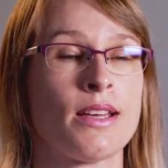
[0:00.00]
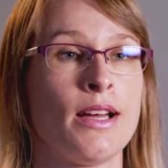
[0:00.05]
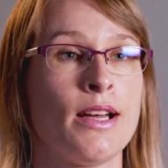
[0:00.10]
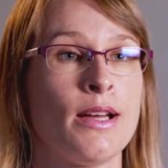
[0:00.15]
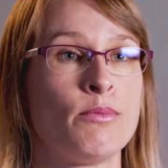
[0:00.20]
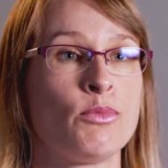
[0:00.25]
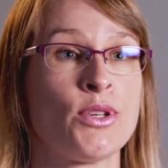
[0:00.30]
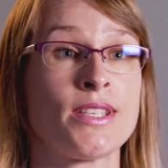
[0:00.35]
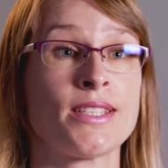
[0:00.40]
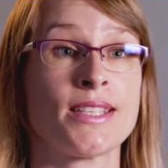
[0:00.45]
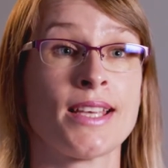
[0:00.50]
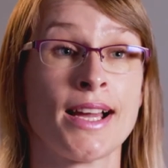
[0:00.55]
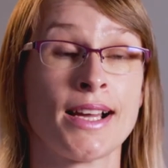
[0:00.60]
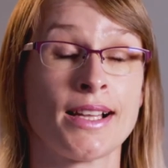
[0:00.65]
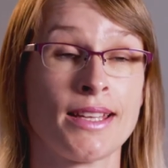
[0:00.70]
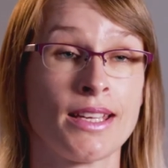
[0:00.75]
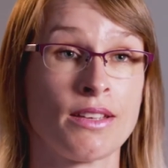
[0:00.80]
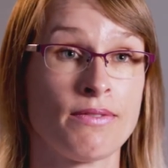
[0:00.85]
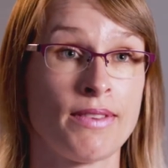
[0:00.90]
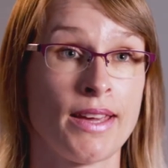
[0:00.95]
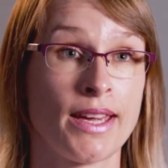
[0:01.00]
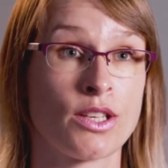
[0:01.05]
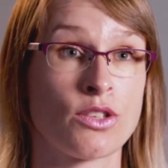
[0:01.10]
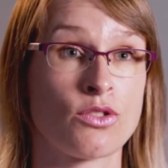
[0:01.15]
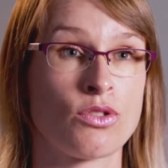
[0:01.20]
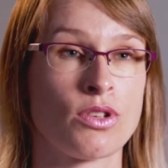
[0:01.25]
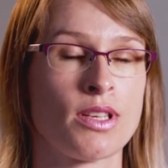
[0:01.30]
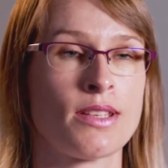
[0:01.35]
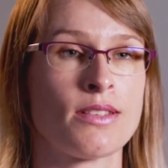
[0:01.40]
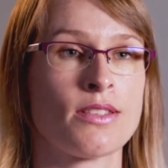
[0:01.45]
recycling
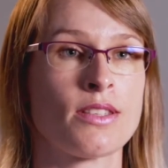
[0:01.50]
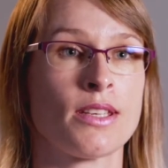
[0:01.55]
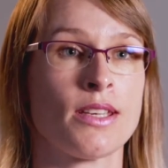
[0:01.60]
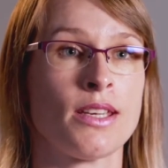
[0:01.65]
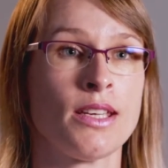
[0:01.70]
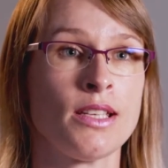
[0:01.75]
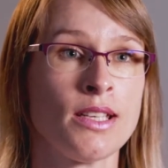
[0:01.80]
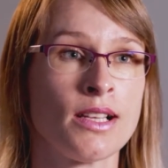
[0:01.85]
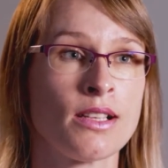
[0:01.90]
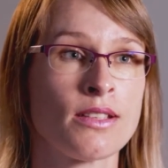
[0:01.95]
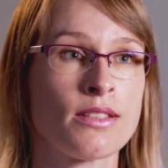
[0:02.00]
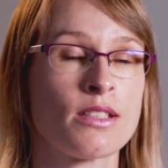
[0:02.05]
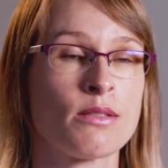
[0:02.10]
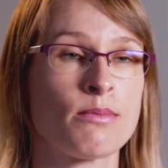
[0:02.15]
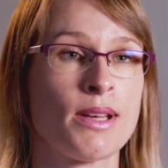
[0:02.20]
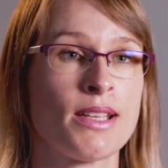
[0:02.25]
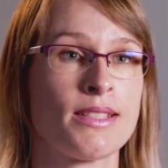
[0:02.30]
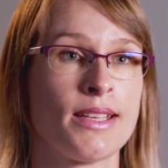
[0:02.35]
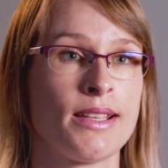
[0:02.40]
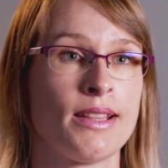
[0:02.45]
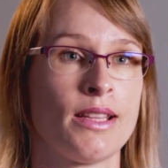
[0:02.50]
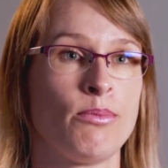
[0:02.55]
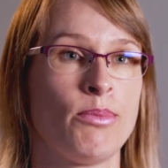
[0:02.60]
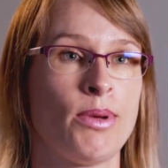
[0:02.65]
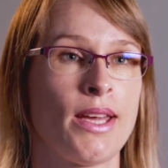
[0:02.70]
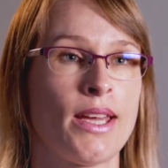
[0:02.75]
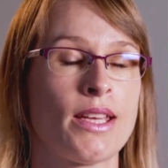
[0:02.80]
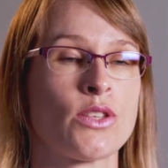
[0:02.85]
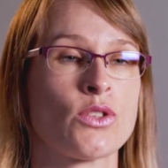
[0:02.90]
factories in Nelson Mandela Bay,